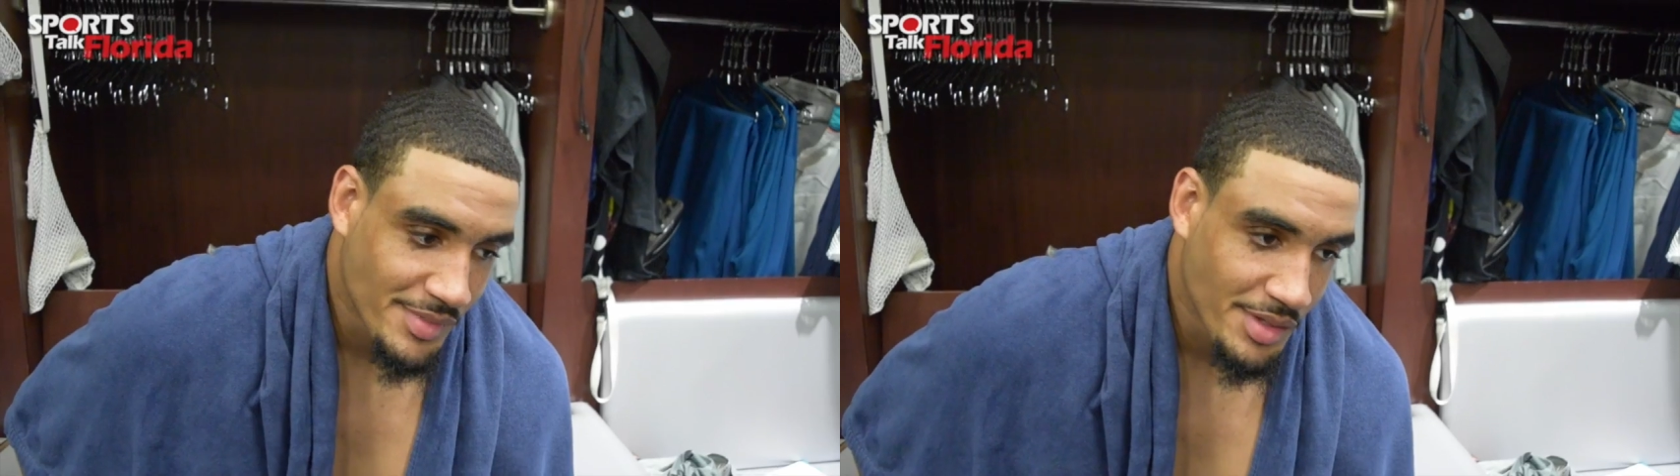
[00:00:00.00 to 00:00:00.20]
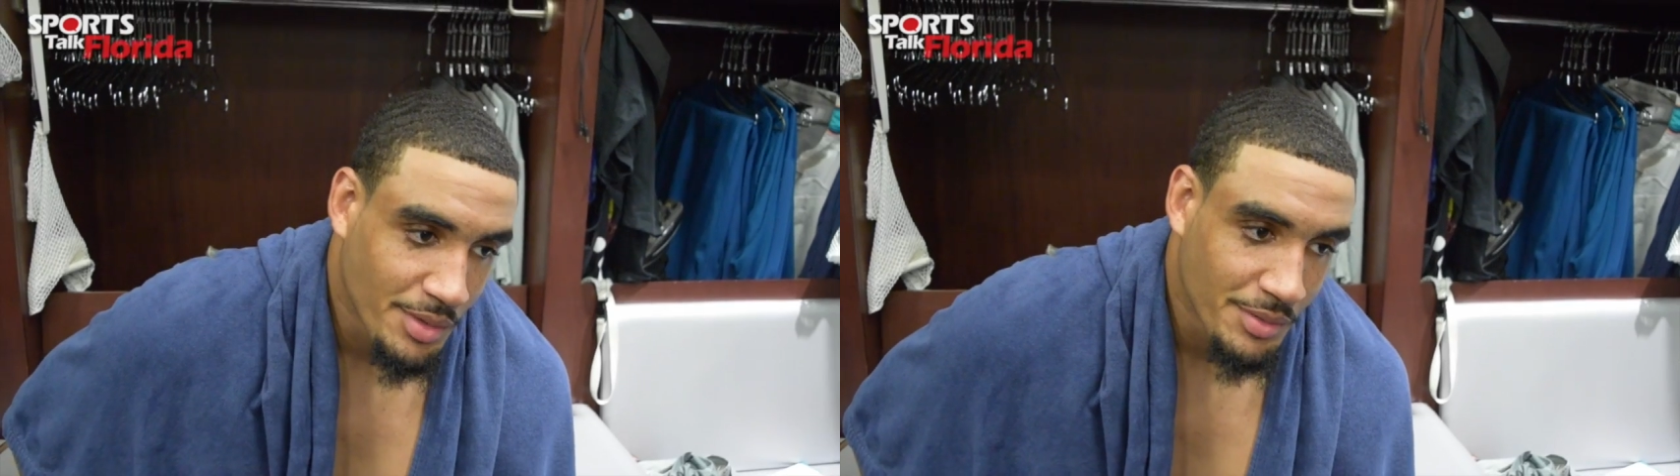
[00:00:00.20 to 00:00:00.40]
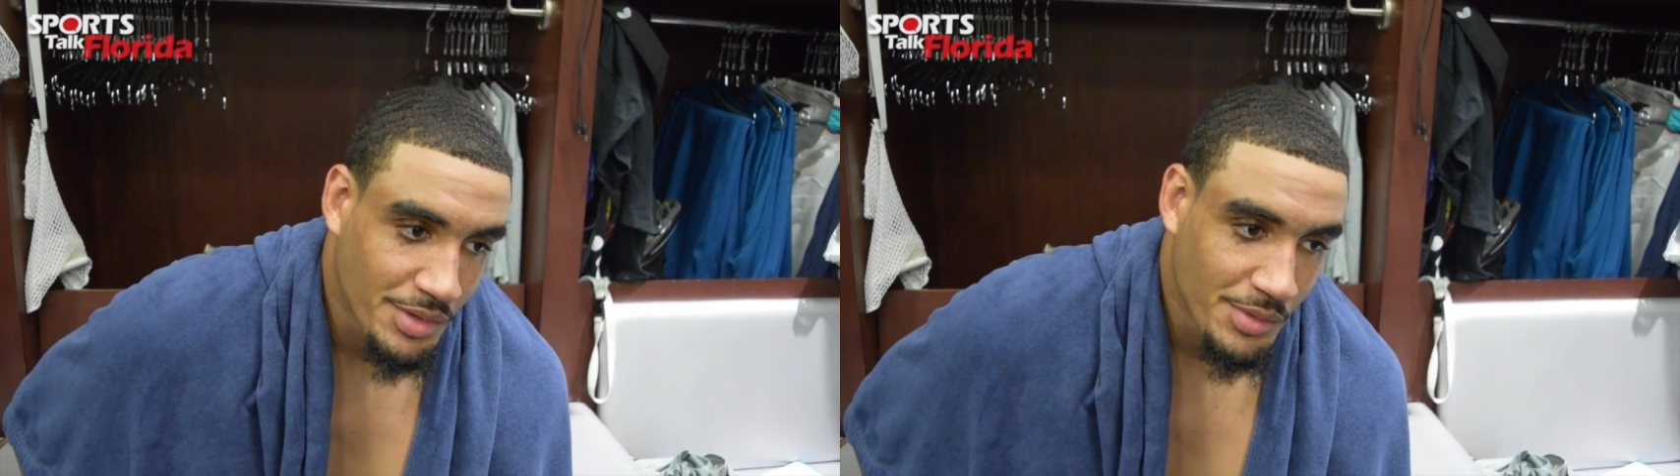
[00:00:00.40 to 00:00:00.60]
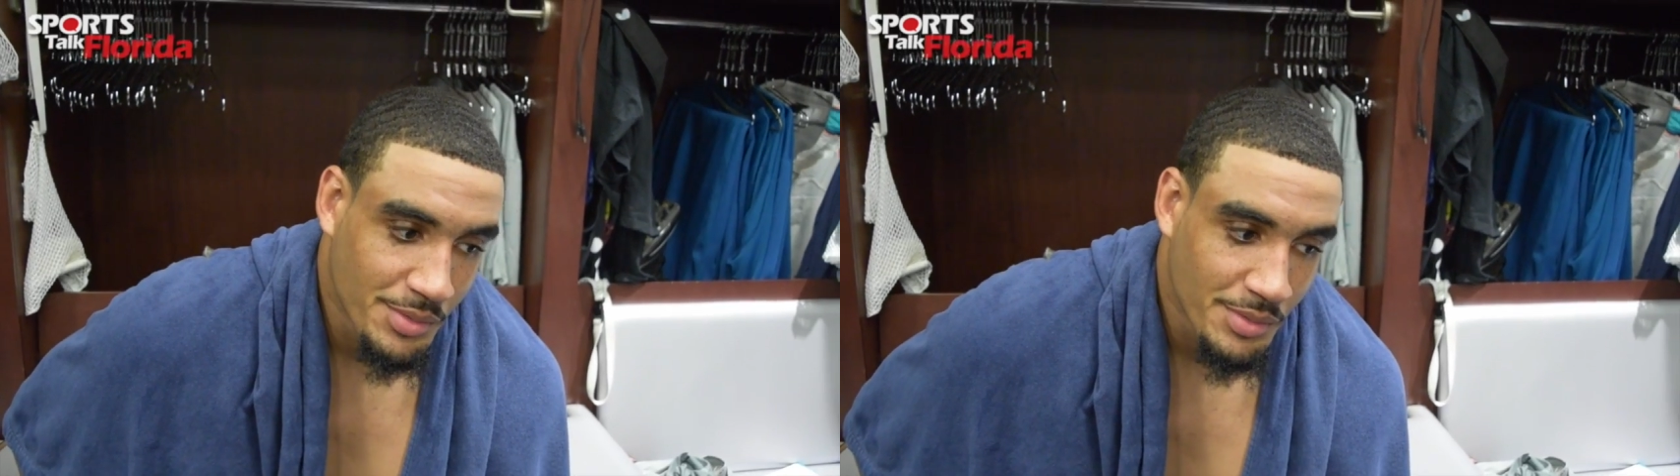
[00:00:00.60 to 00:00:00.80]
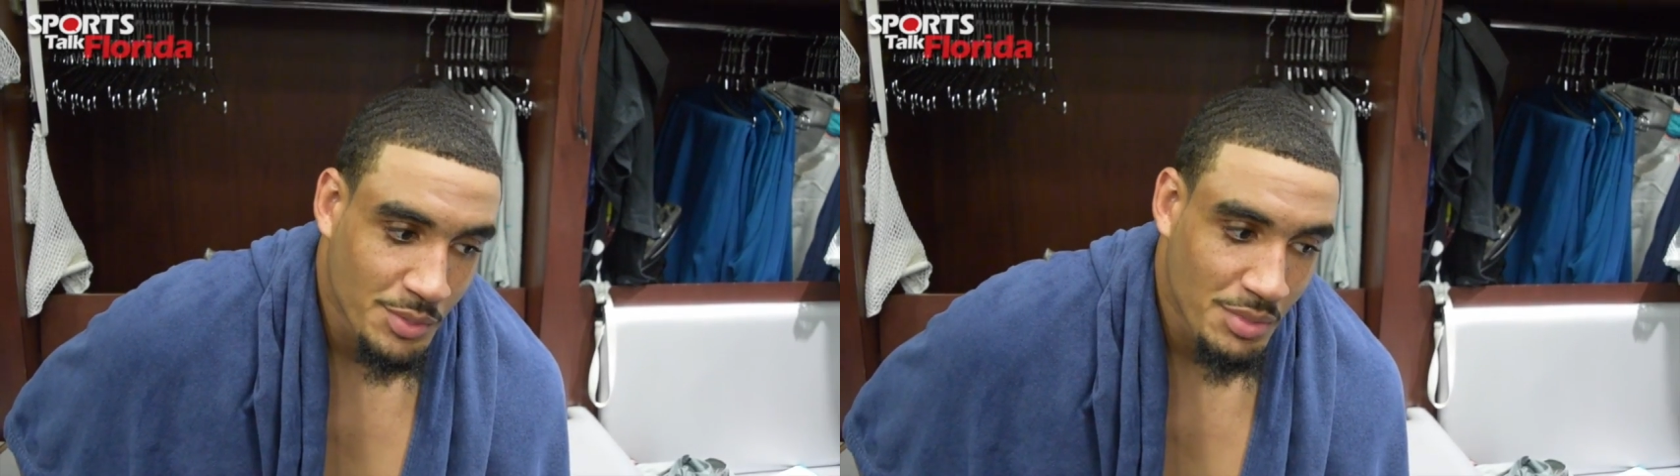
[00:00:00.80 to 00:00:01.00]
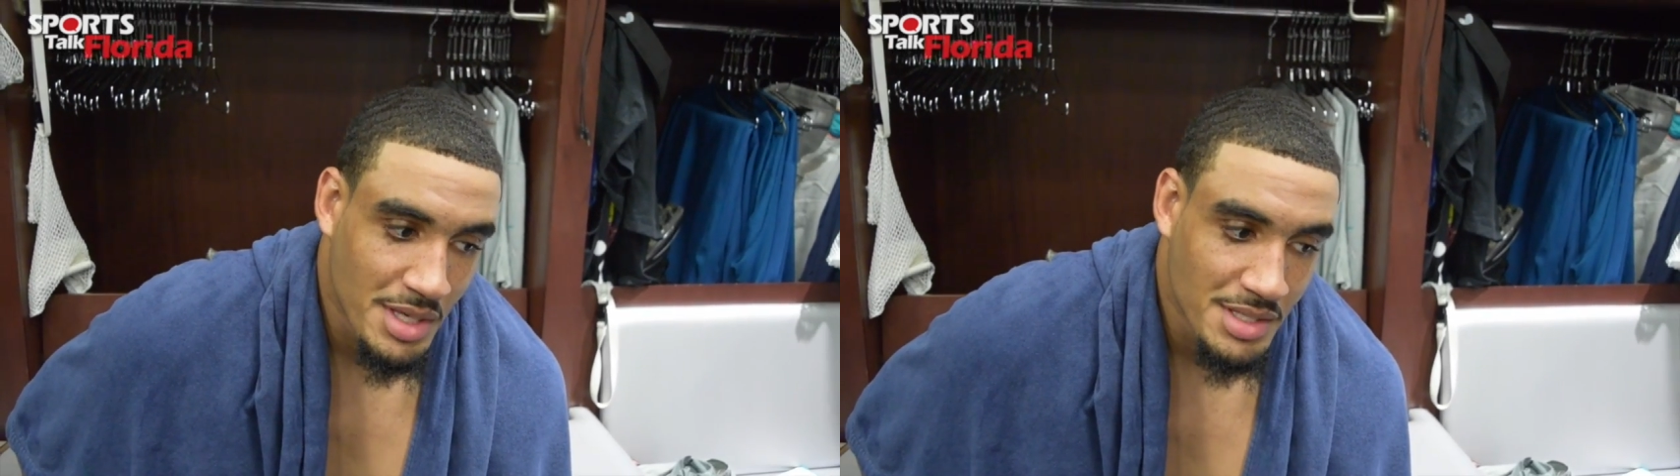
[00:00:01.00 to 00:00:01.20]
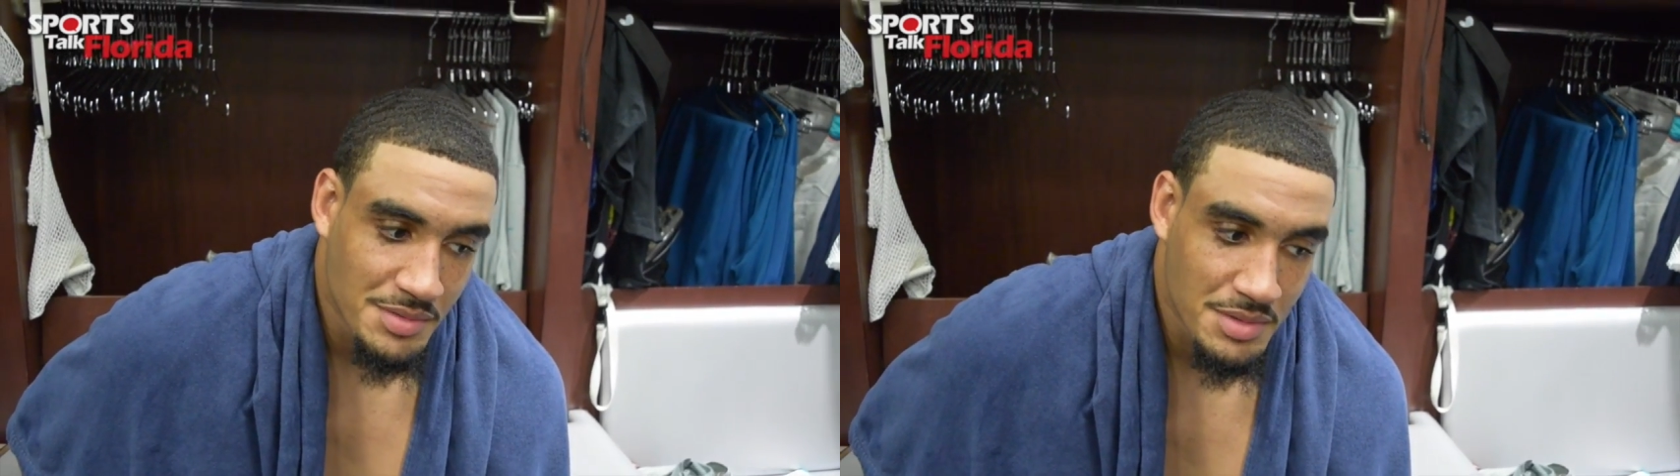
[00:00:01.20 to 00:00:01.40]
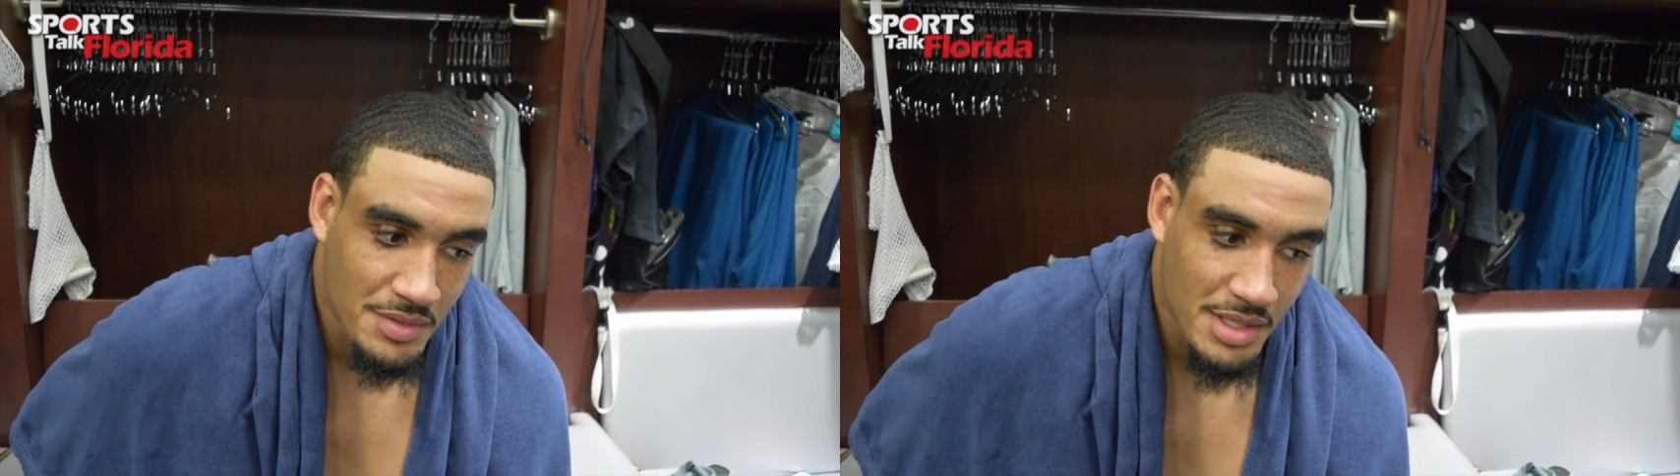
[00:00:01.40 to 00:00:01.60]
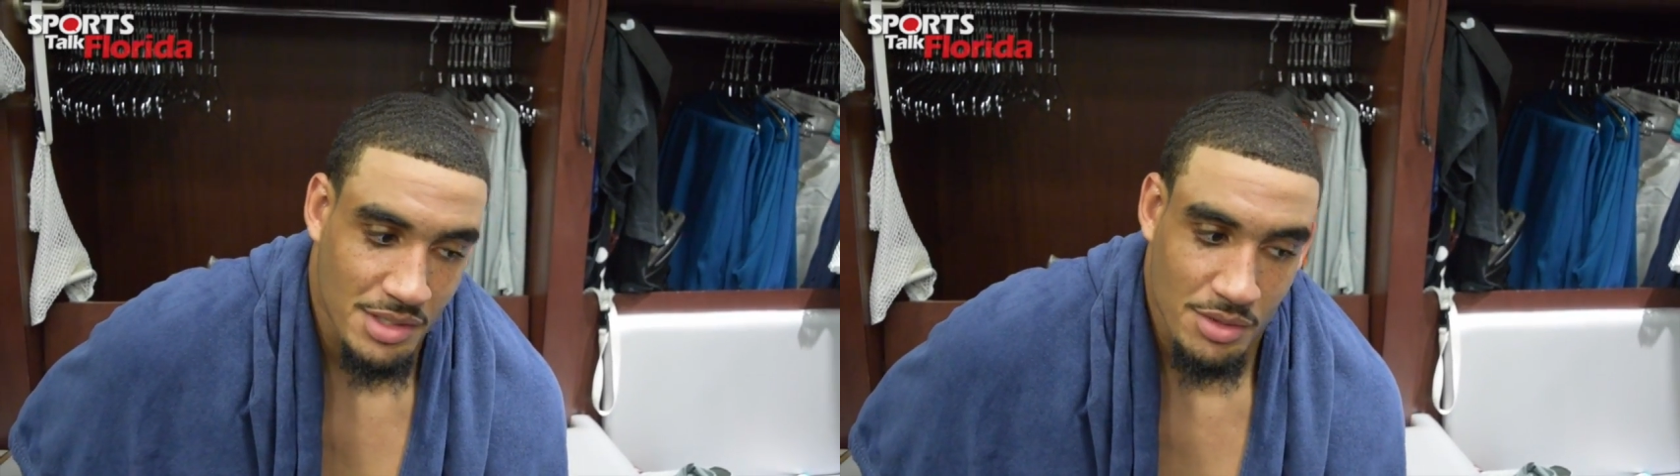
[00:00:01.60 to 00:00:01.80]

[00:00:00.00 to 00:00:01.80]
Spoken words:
You know, when you play defensive end,